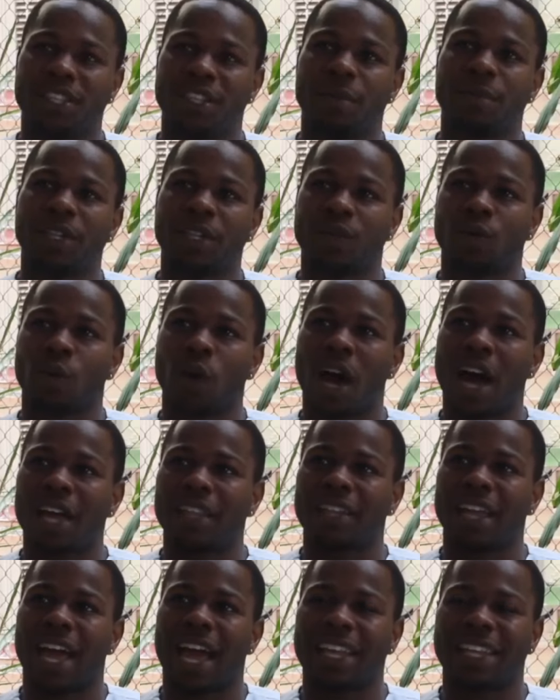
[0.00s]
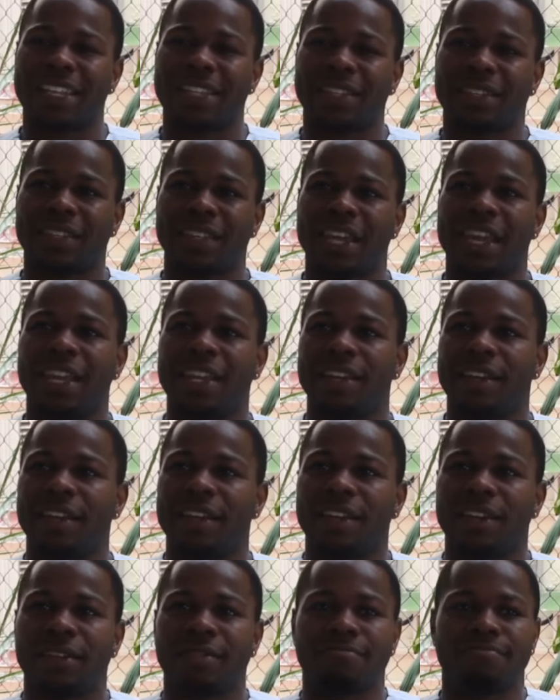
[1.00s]
the subjects in
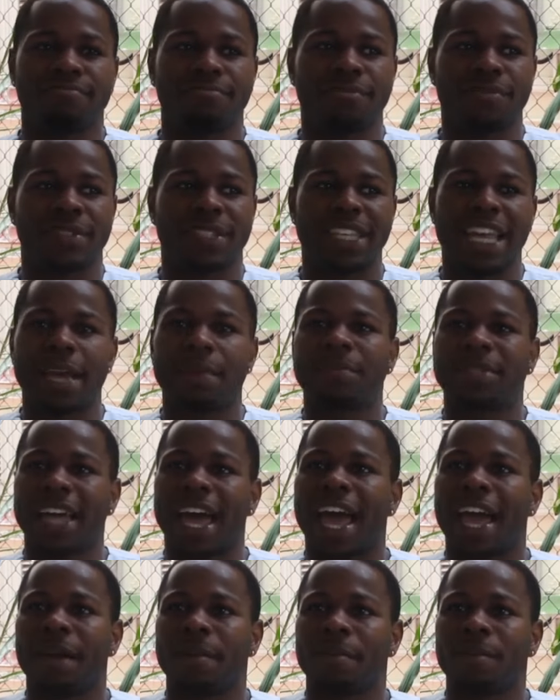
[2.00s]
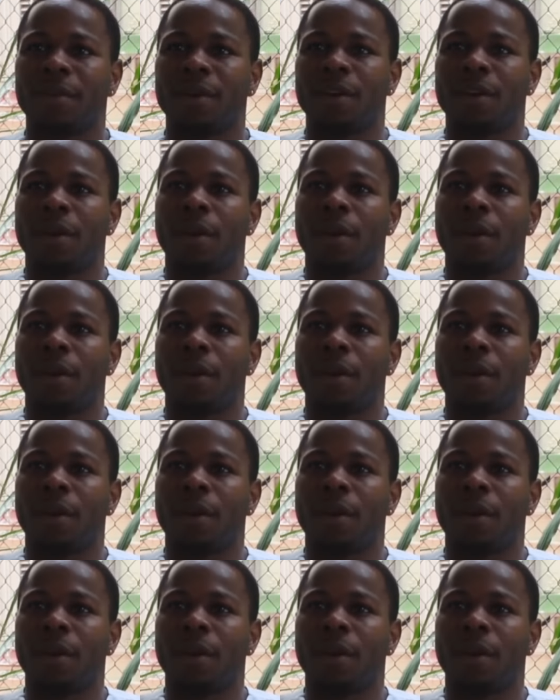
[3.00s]
the same time.